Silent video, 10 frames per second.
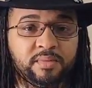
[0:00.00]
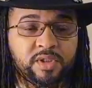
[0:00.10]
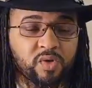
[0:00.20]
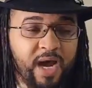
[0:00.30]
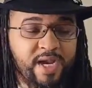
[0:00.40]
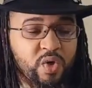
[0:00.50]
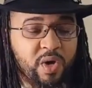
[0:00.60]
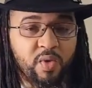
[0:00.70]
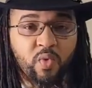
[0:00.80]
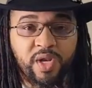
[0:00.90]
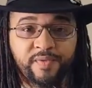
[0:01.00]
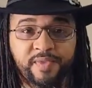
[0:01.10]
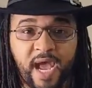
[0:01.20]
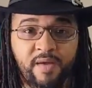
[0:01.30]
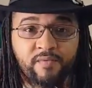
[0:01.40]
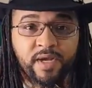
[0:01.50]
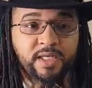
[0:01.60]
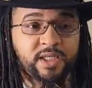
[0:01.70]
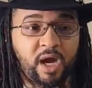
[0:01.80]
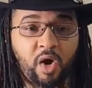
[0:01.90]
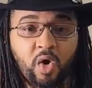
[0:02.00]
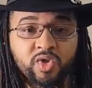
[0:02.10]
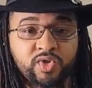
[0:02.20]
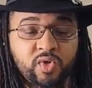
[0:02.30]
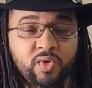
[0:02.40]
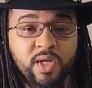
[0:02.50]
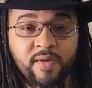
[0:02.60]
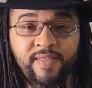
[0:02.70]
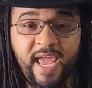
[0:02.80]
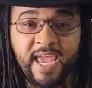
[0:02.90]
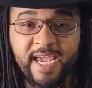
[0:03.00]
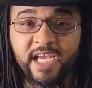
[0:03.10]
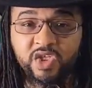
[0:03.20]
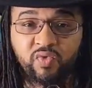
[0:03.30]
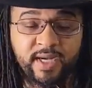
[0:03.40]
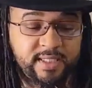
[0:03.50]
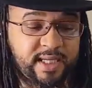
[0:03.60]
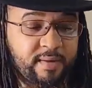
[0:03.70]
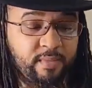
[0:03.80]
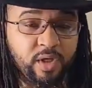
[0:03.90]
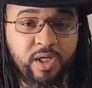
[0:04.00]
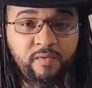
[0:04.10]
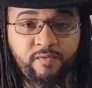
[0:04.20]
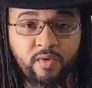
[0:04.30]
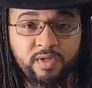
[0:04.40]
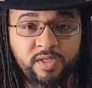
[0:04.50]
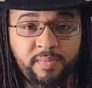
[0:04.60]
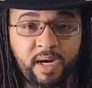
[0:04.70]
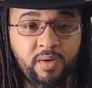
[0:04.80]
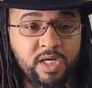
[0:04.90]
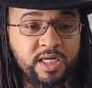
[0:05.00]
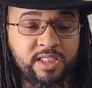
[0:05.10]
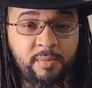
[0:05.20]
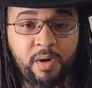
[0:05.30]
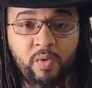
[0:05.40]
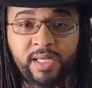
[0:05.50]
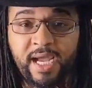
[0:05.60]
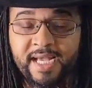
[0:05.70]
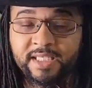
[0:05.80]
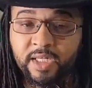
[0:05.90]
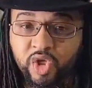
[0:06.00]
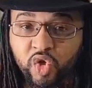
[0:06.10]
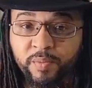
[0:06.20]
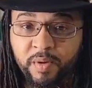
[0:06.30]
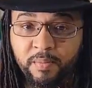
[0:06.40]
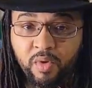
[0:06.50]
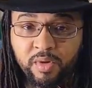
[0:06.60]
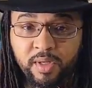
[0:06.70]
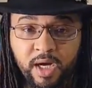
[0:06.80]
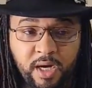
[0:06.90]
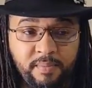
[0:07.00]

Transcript: So I know I wanted that range, and I also, the age range that I'm looking for is about someone that has a little bit more